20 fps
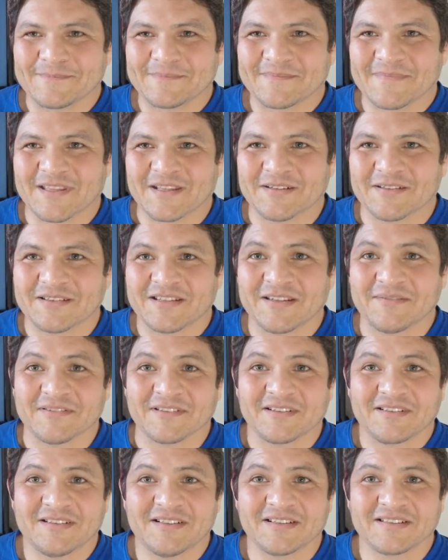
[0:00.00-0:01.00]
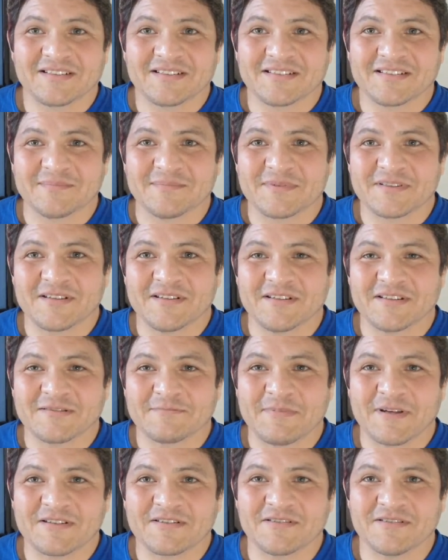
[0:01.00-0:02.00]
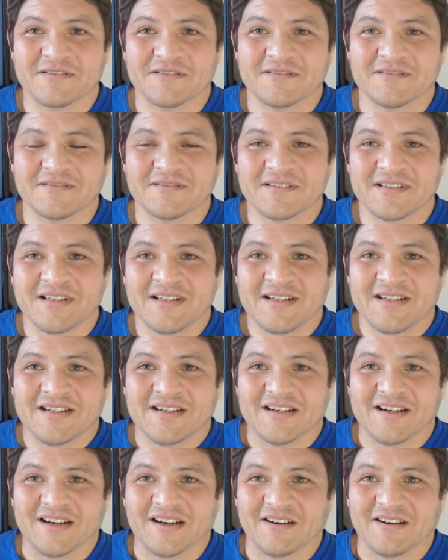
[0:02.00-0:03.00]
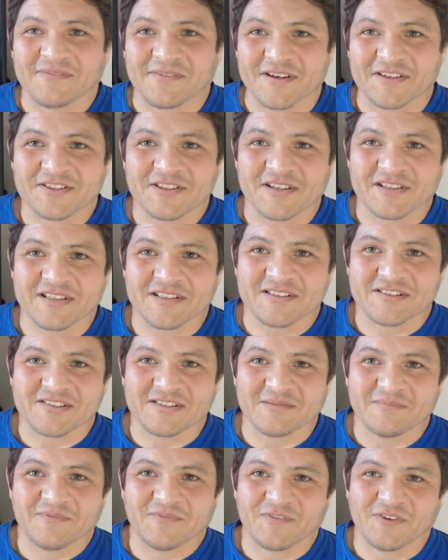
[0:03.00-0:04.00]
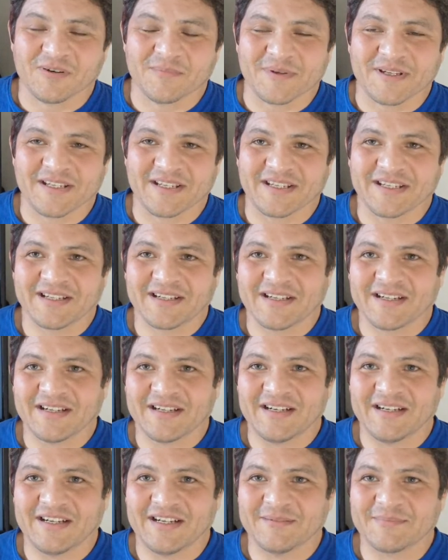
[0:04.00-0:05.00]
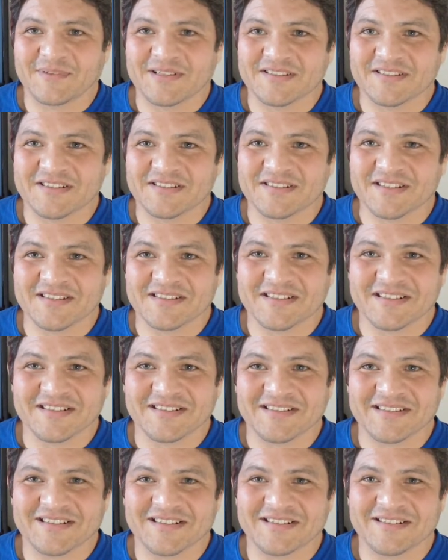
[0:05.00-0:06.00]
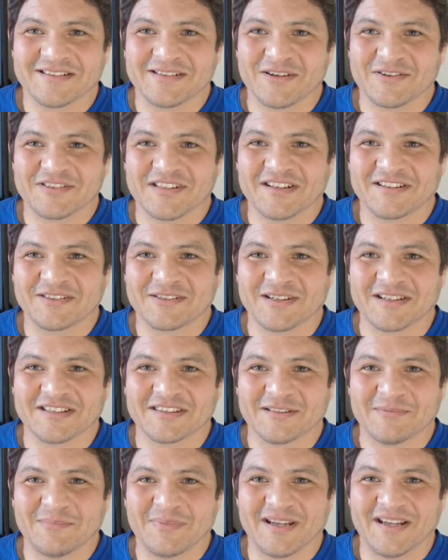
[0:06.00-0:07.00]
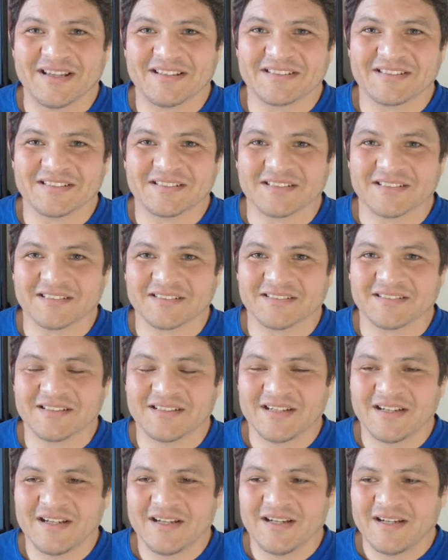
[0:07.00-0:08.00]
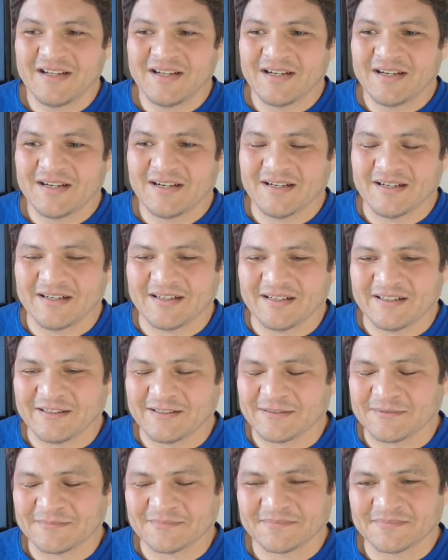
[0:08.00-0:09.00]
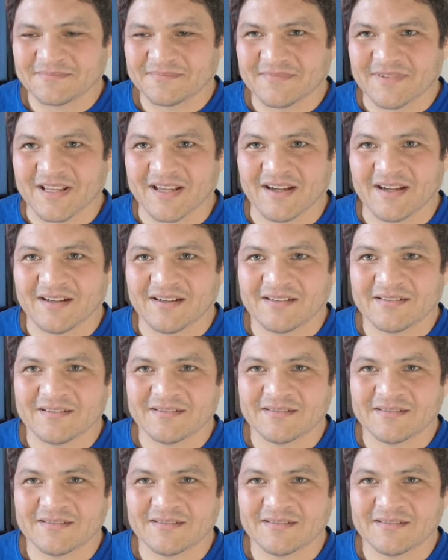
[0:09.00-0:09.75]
he even cooked some a special French onion soup for me because he says he knows how to cook it the best. So um, yeah,